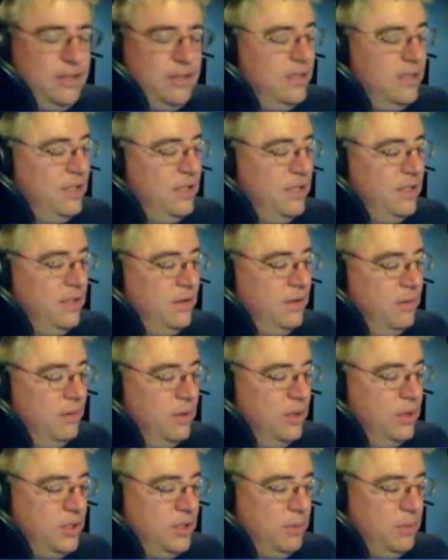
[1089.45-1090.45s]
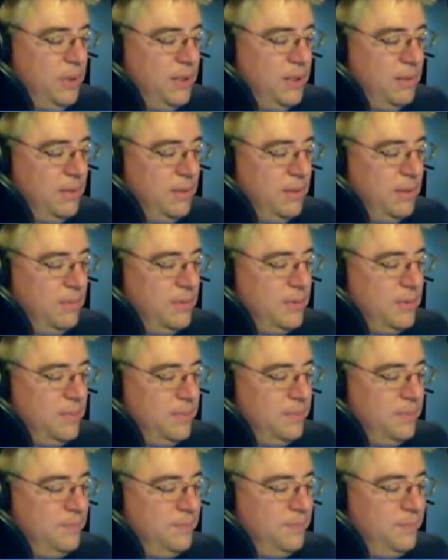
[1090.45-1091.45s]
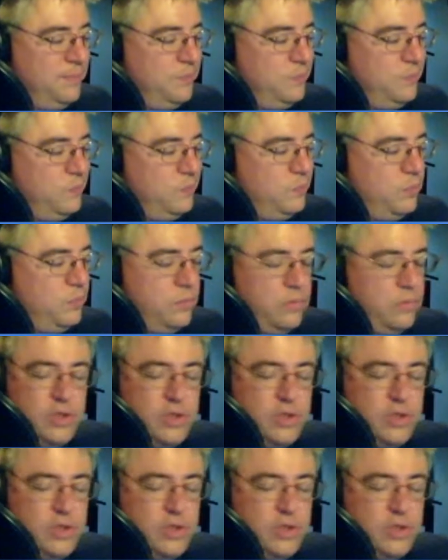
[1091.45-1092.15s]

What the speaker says: easy as it sounds, or it should be sometimes.